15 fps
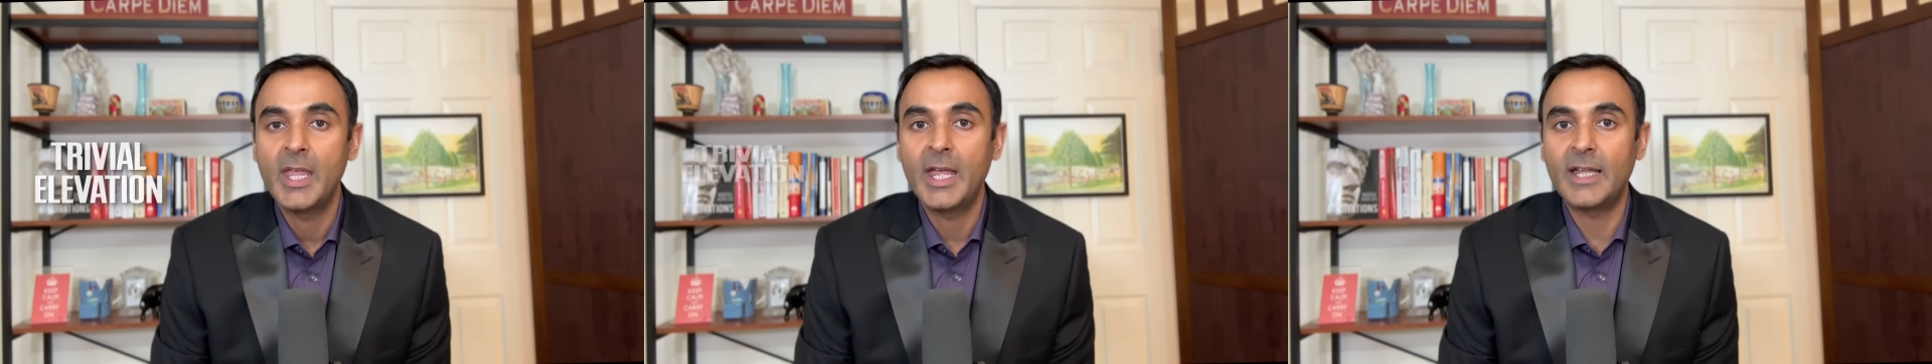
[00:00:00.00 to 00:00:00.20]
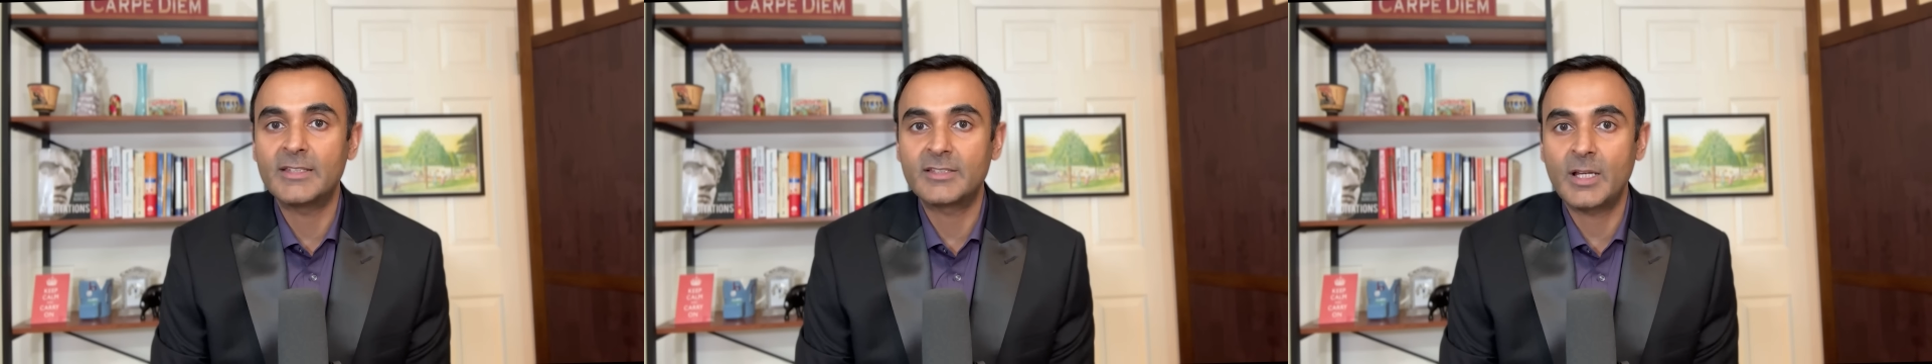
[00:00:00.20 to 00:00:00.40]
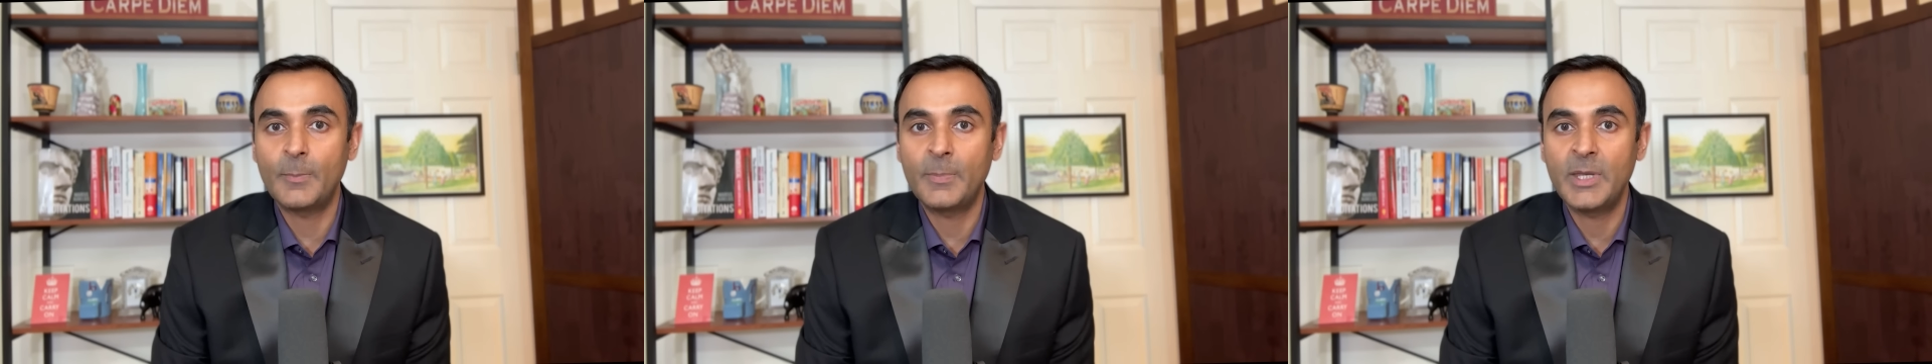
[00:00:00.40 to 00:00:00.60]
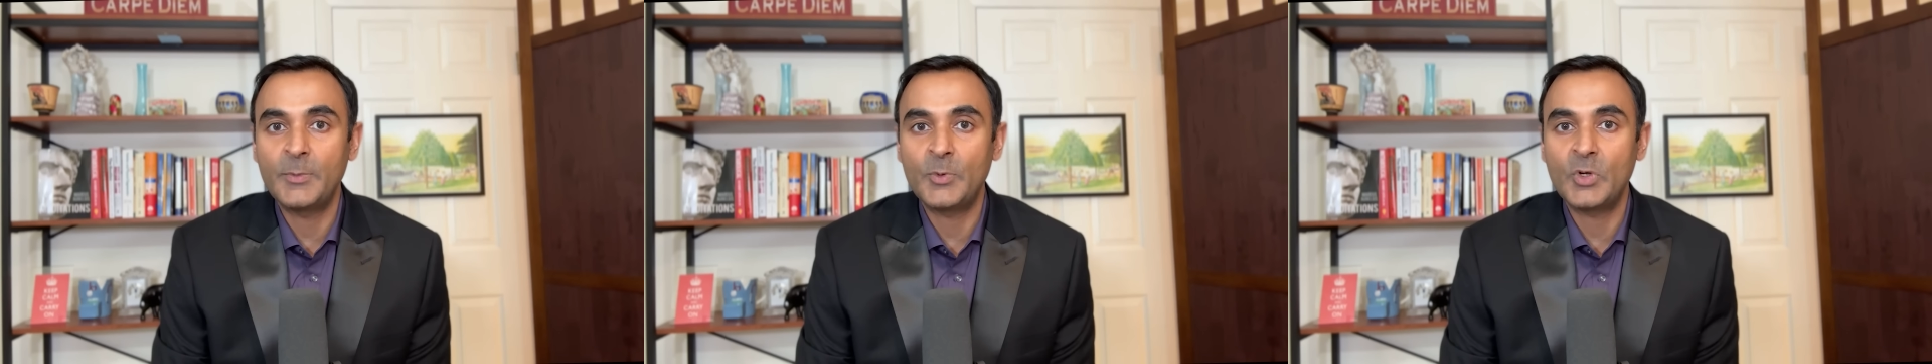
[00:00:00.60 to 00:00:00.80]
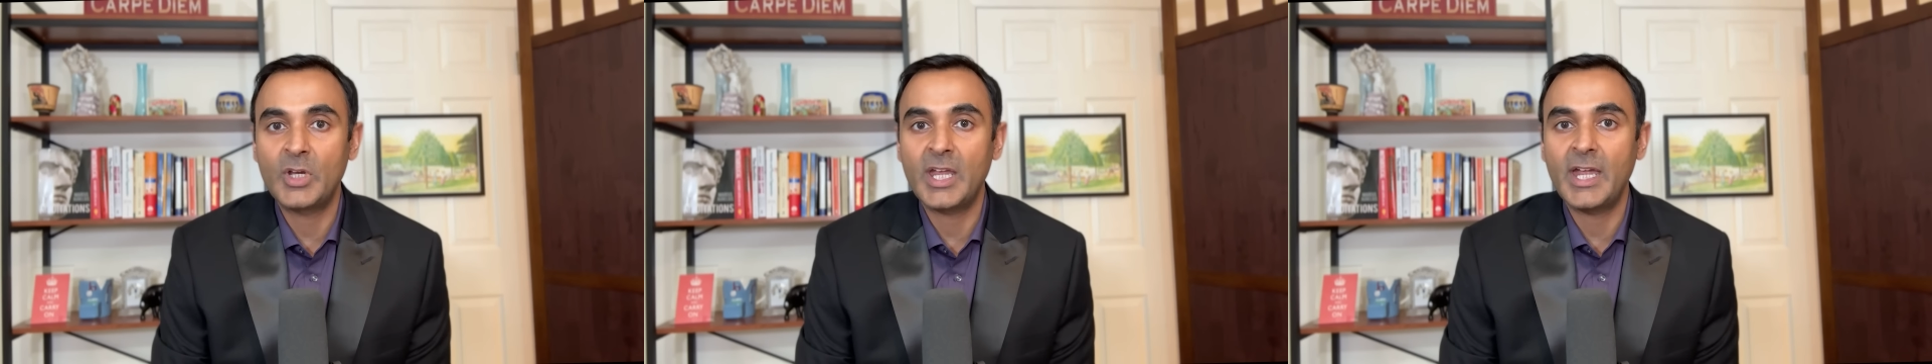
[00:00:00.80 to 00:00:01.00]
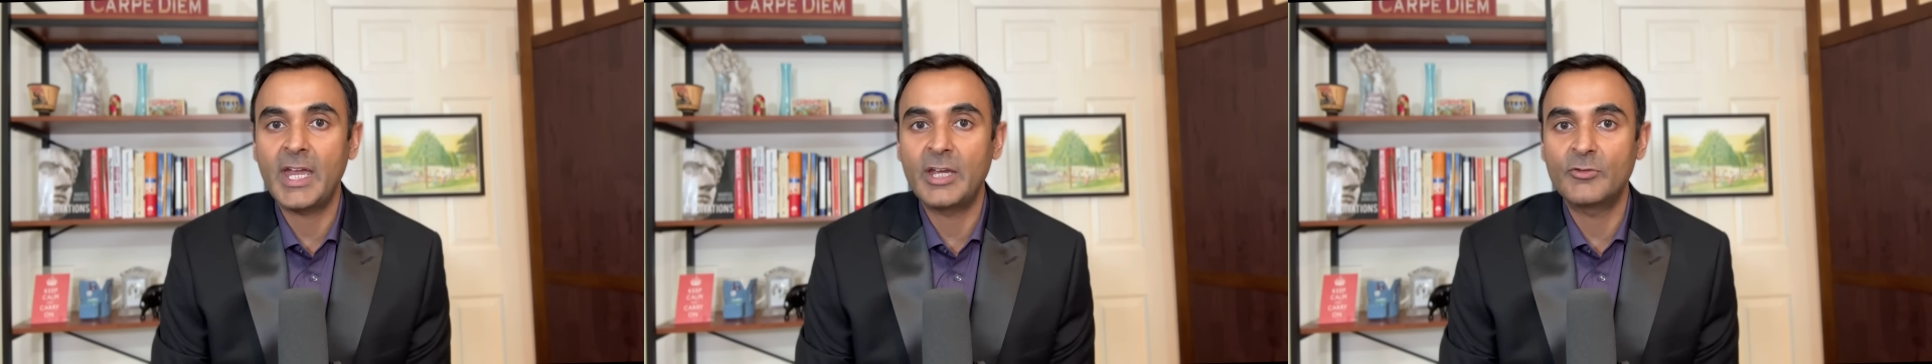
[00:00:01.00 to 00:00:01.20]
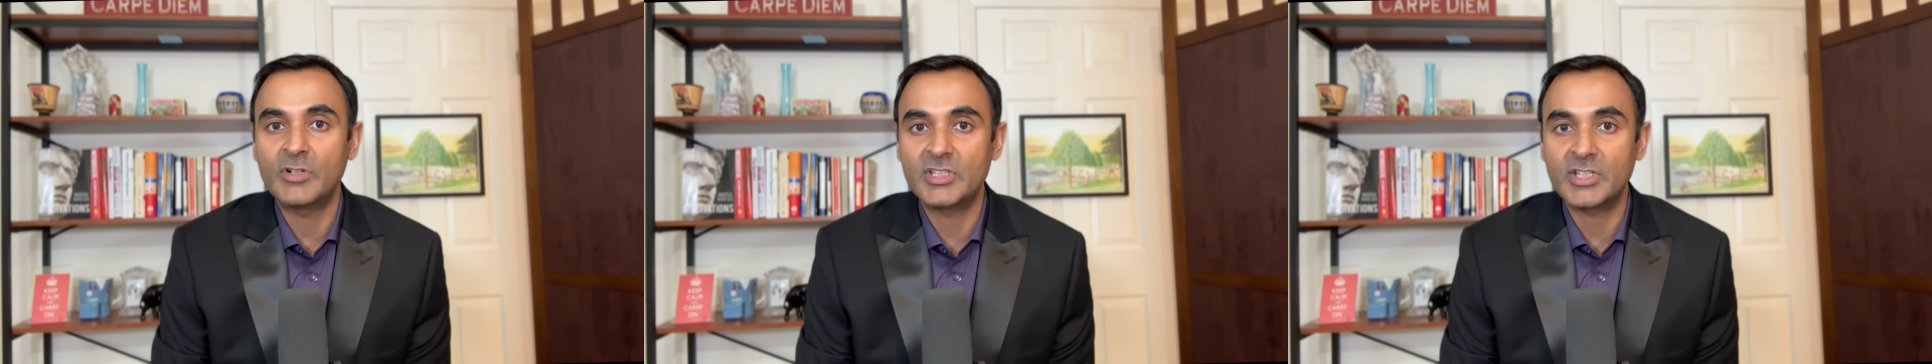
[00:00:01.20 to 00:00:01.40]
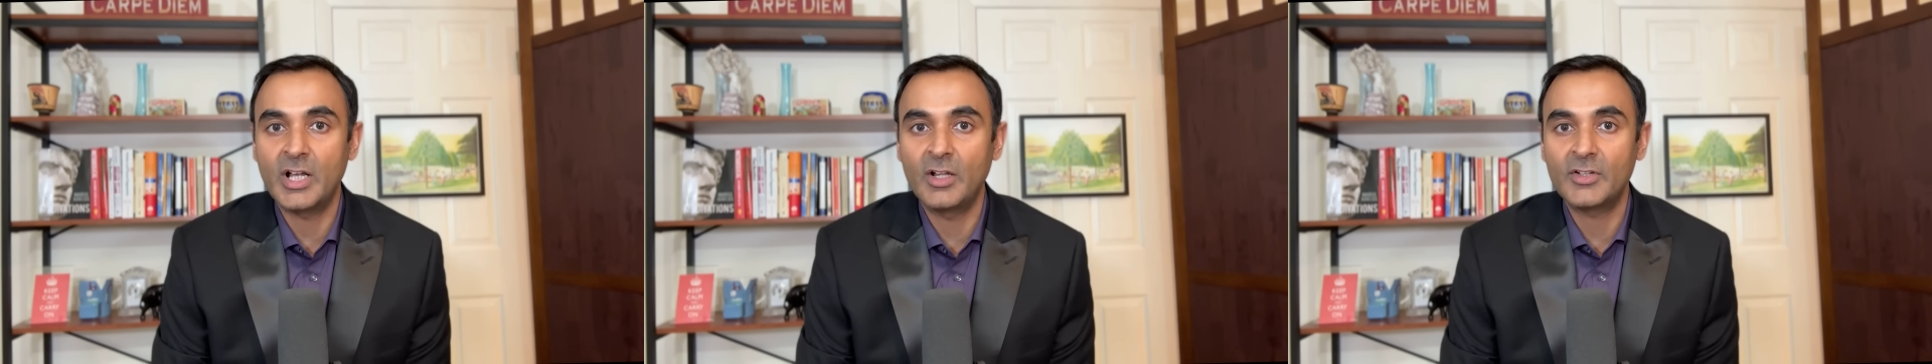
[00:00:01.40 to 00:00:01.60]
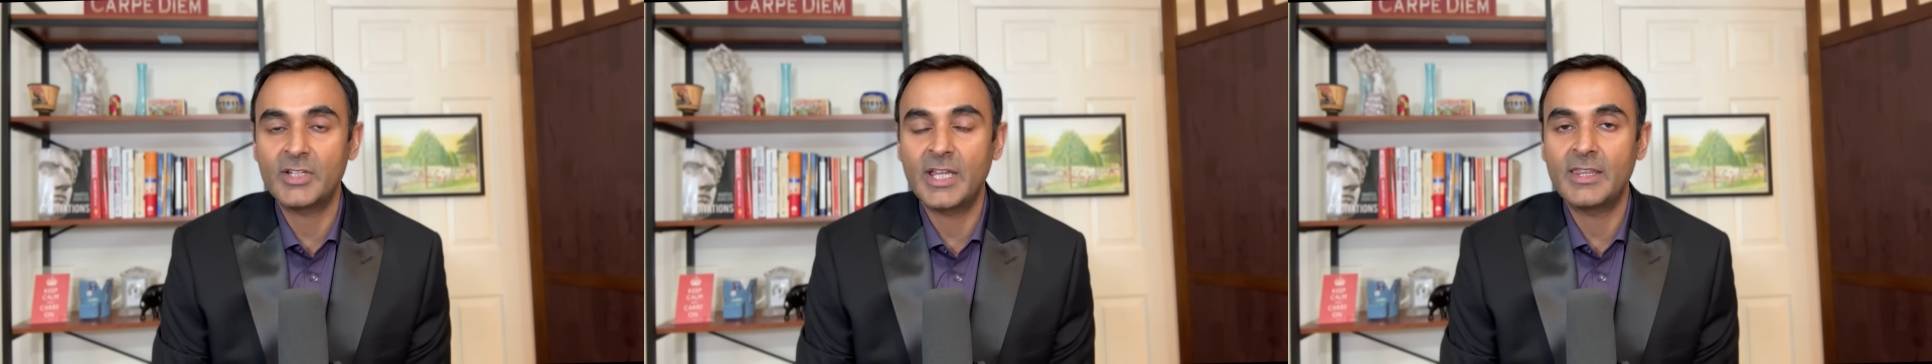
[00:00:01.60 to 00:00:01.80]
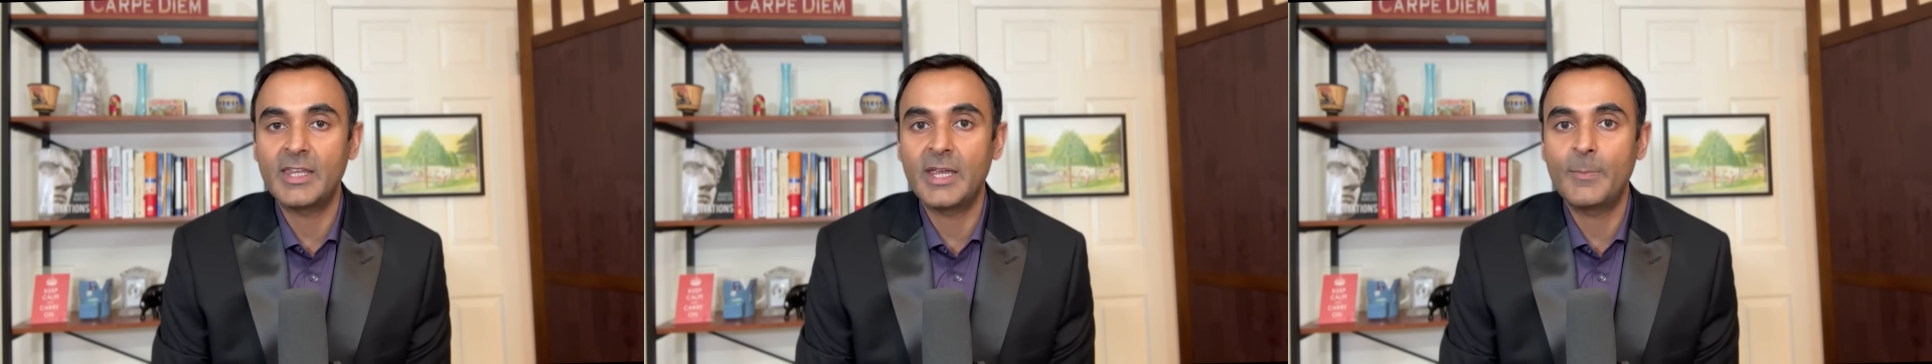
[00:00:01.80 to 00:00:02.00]
And some people get a result
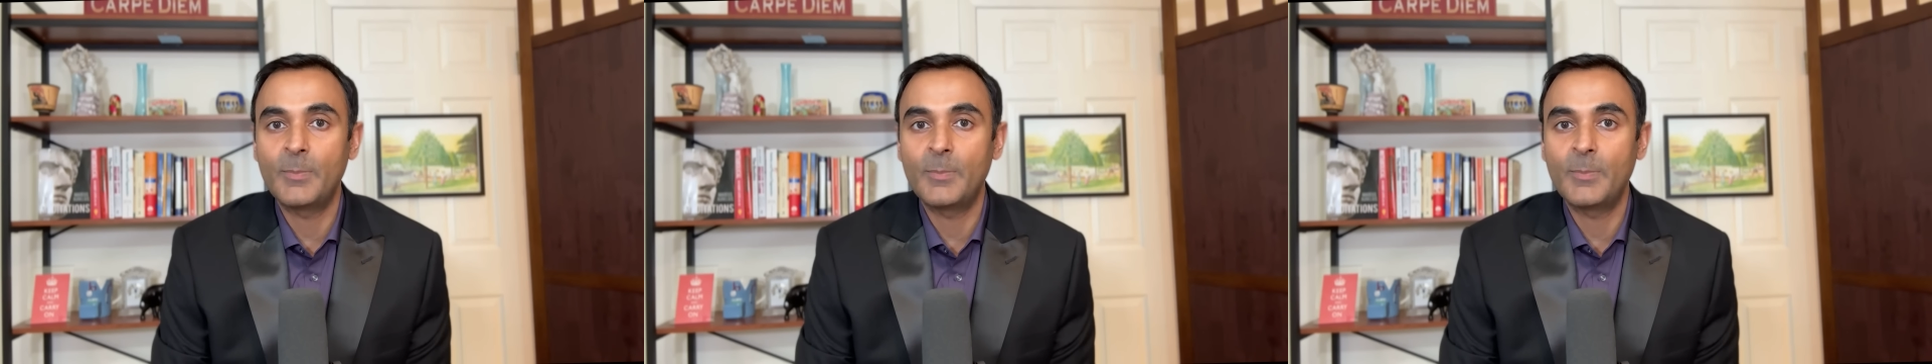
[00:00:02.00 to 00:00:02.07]
that their